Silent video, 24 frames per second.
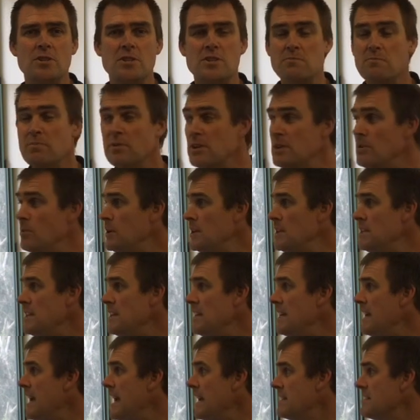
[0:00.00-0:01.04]
It's pretty
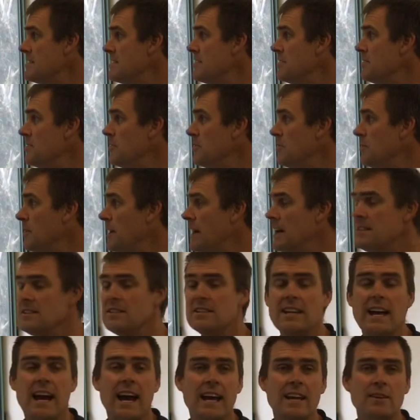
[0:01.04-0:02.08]
windy out
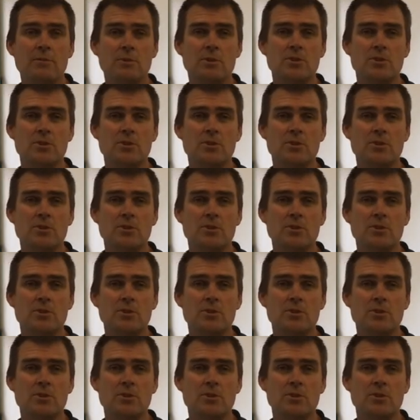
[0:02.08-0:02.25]
today,